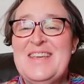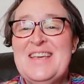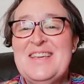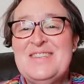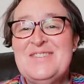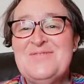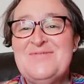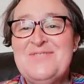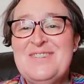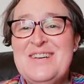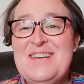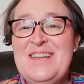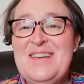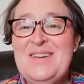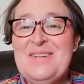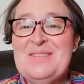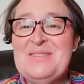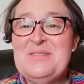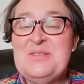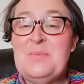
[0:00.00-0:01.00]
It's really
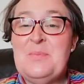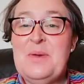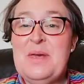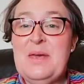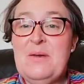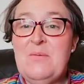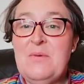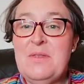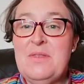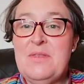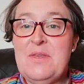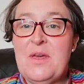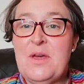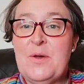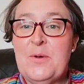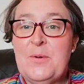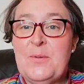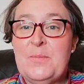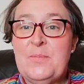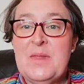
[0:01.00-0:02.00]
good to be with
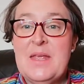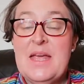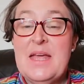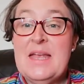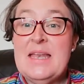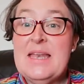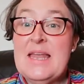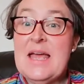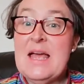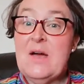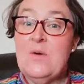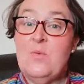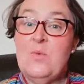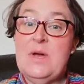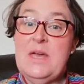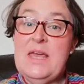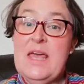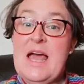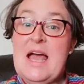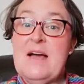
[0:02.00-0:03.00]
you. Now
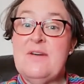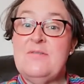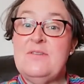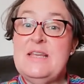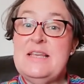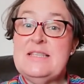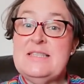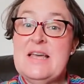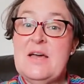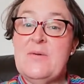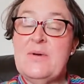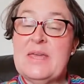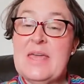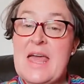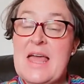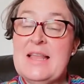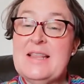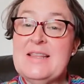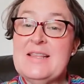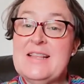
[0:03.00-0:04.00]
we have lit our
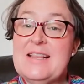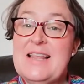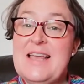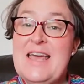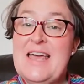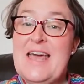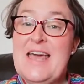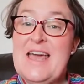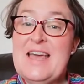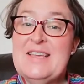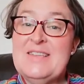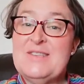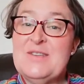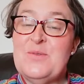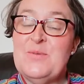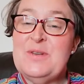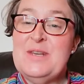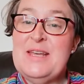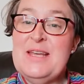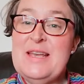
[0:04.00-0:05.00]
candle here, so
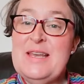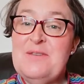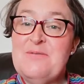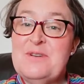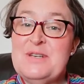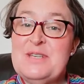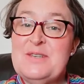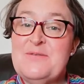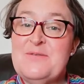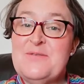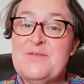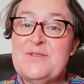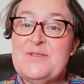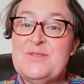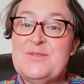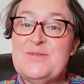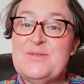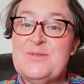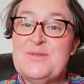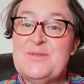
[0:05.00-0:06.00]
we're nearly ready for a
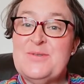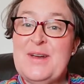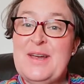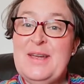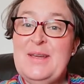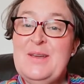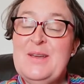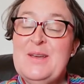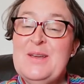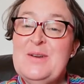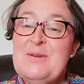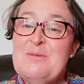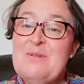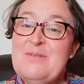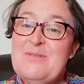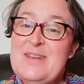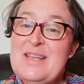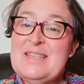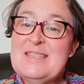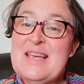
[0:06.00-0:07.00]
story.
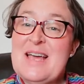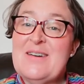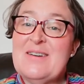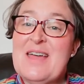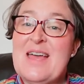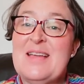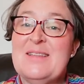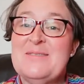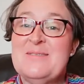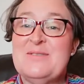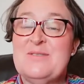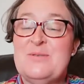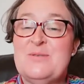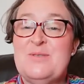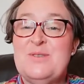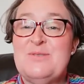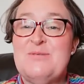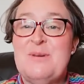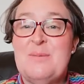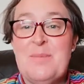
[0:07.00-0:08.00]
We've lit our candle
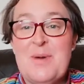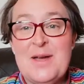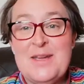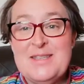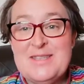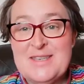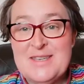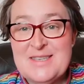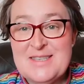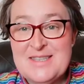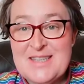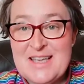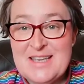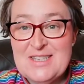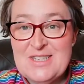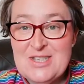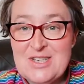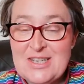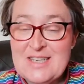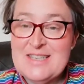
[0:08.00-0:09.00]
to remind us that
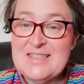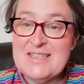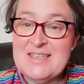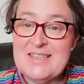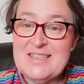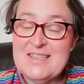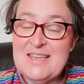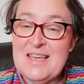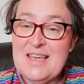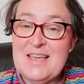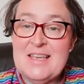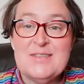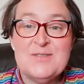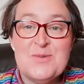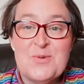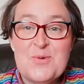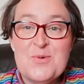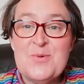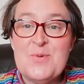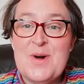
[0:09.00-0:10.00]
Jesus is
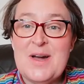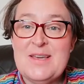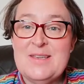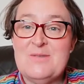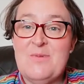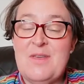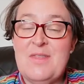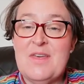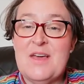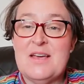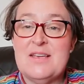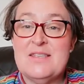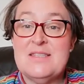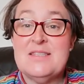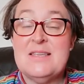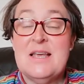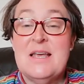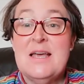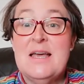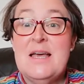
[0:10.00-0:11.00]
always with
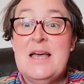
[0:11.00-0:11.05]
us.